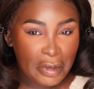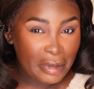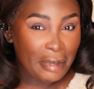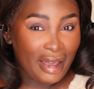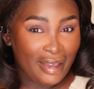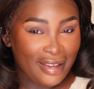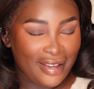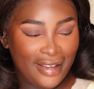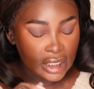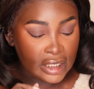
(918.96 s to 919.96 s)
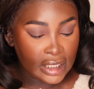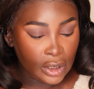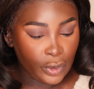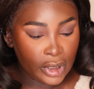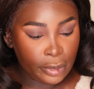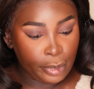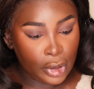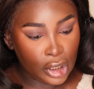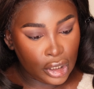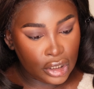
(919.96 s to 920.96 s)
made me buy it. It's a liquid
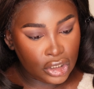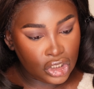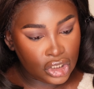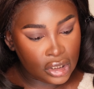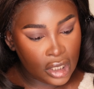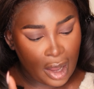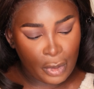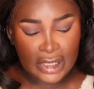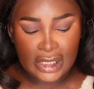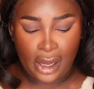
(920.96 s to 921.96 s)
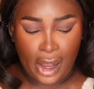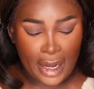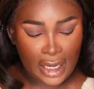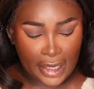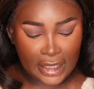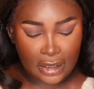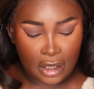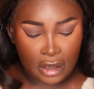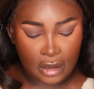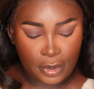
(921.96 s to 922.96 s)
blush. I want to say
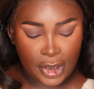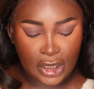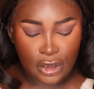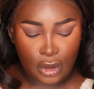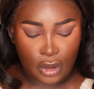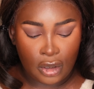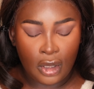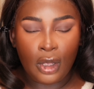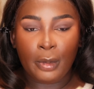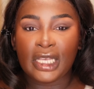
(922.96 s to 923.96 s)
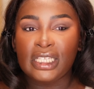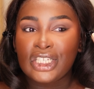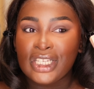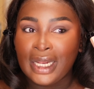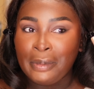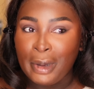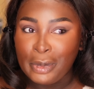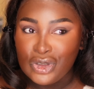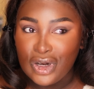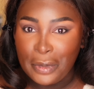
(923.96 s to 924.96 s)
highlighter, but it's not. But it's in the shade
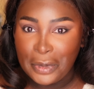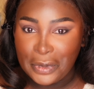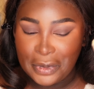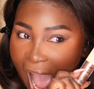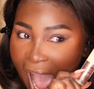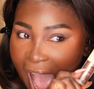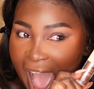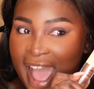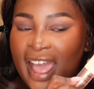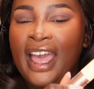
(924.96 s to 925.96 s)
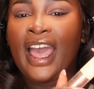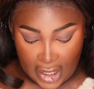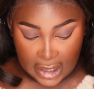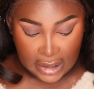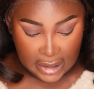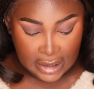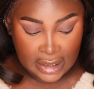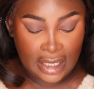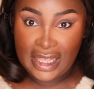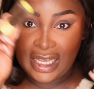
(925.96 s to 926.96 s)
Bubble Trouble. This,
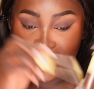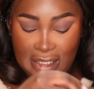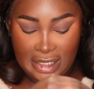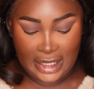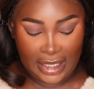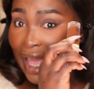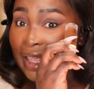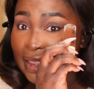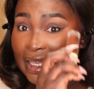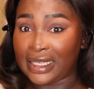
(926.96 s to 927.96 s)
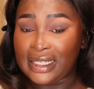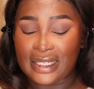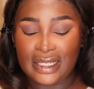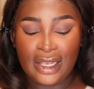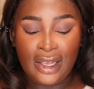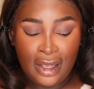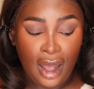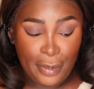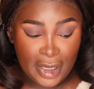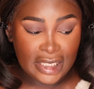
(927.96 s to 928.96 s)
and this
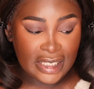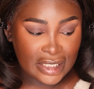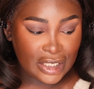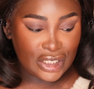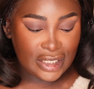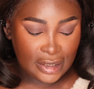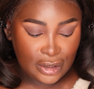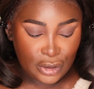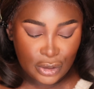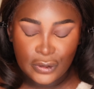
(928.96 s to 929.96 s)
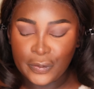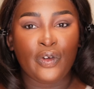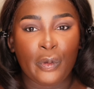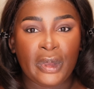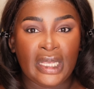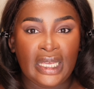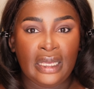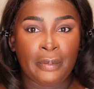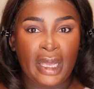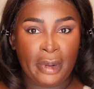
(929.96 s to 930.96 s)
are being discontinued from the
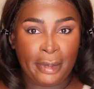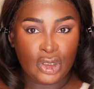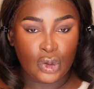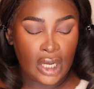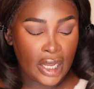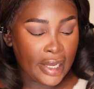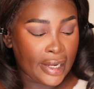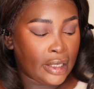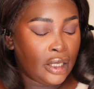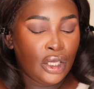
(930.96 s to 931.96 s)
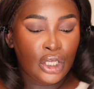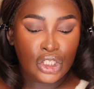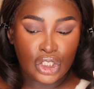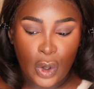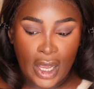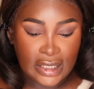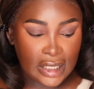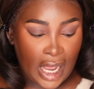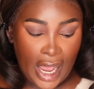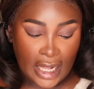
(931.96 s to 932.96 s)
Made by Mitchell line. So I said
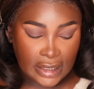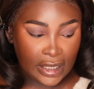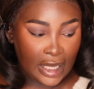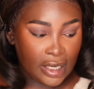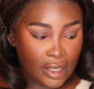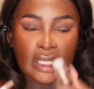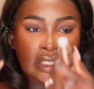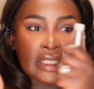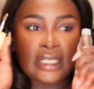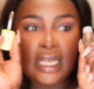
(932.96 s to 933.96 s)
I had to get it. This is